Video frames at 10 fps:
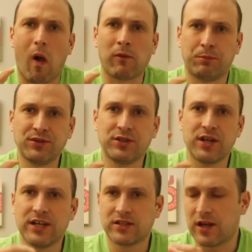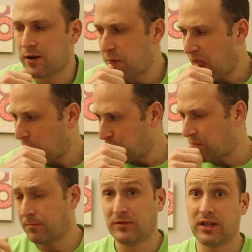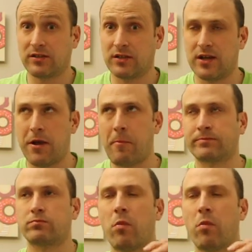on busy days, like yesterday.